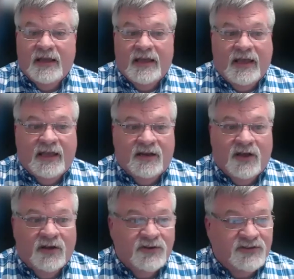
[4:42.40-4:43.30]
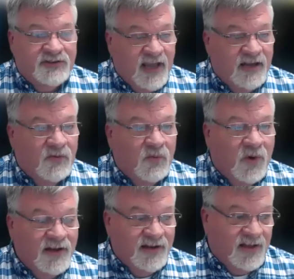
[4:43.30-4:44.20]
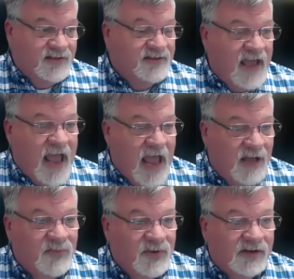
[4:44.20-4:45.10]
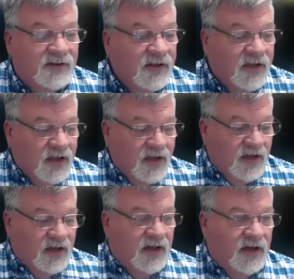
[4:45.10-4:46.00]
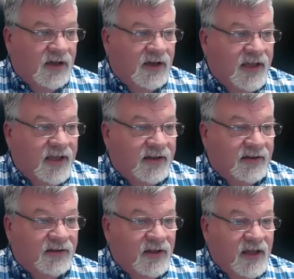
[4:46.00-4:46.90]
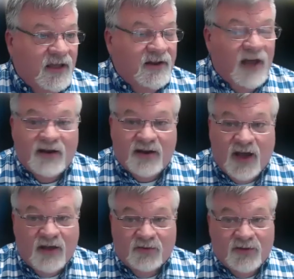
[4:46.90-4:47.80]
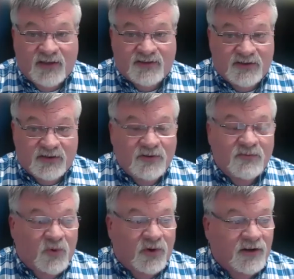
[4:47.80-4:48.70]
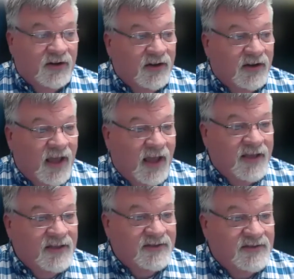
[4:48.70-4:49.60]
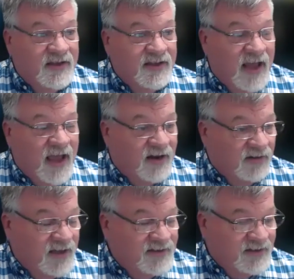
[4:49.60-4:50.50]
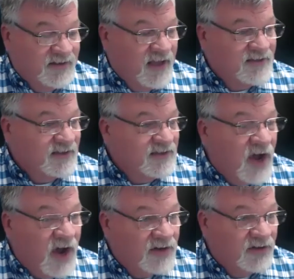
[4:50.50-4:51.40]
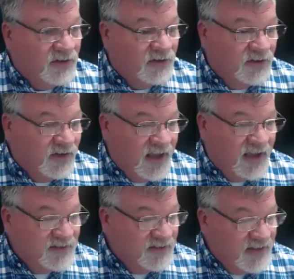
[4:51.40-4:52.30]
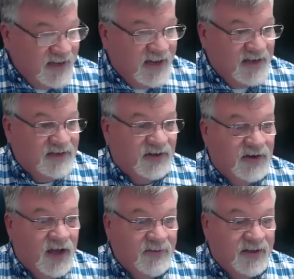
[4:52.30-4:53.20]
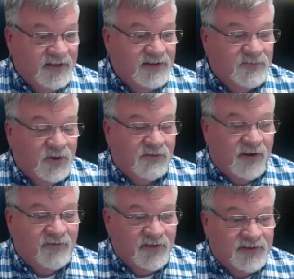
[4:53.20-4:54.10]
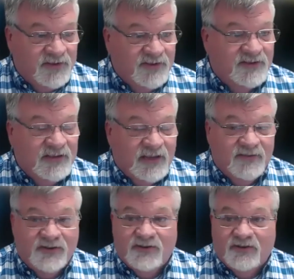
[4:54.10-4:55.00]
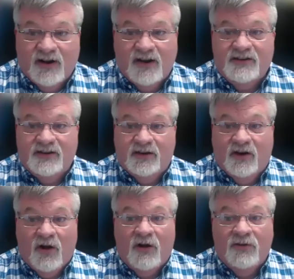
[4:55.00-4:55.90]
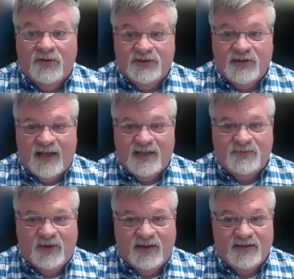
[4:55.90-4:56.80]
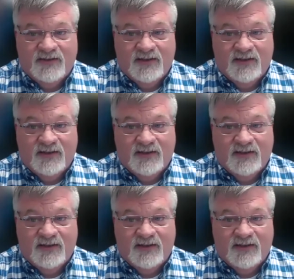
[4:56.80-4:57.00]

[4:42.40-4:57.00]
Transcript: and understand what needs to happen. Uh, and not not only as a newborn, as an adolescent, as a toddler, as a teenager. I mean, this book references and gives you direction in all those aspects.